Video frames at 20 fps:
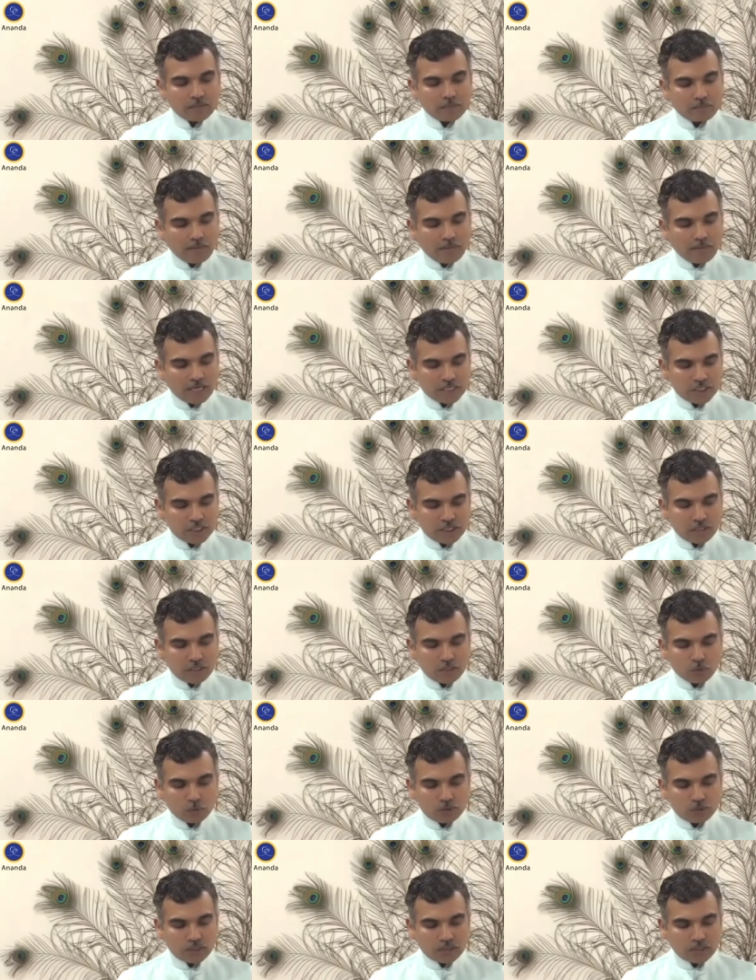Martin
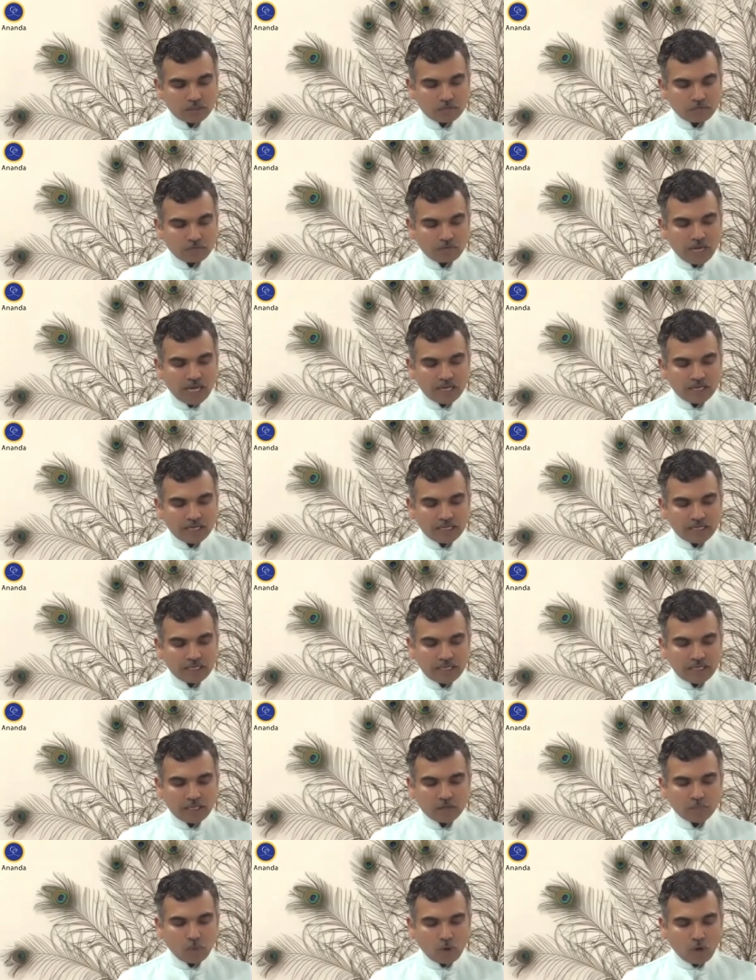Luther flung an
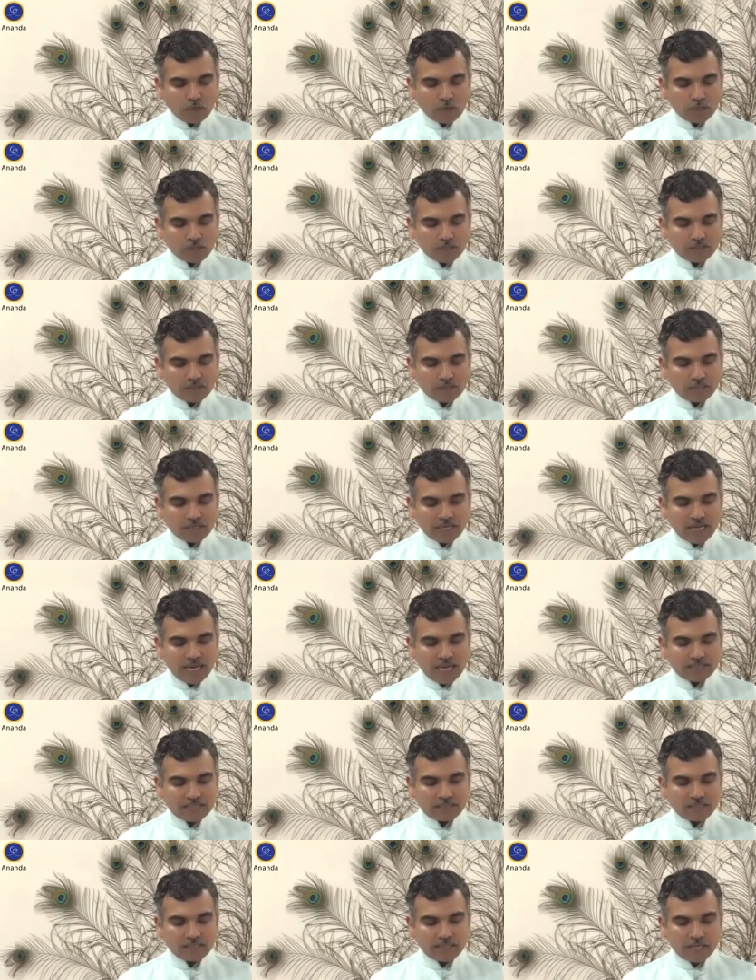inkpot
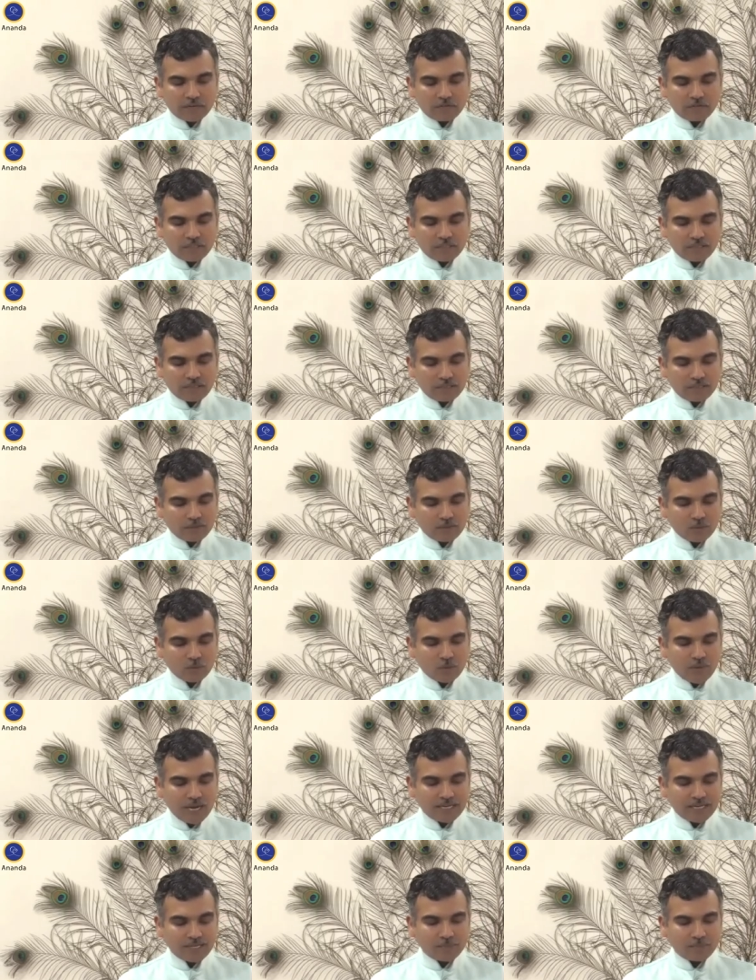at the devil who
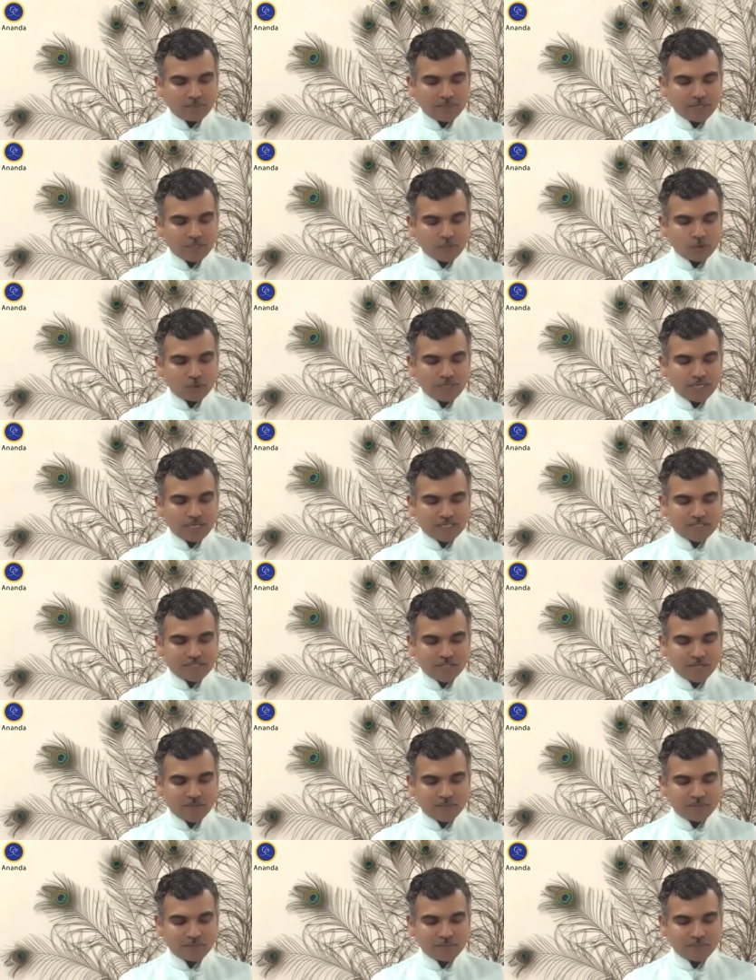had appeared to test
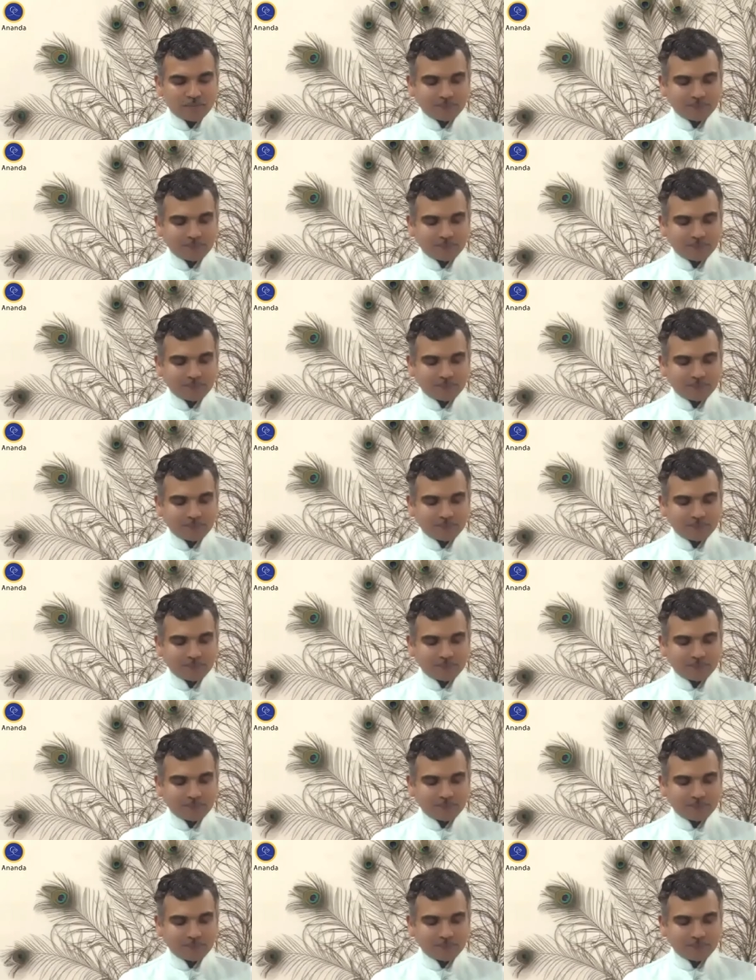him.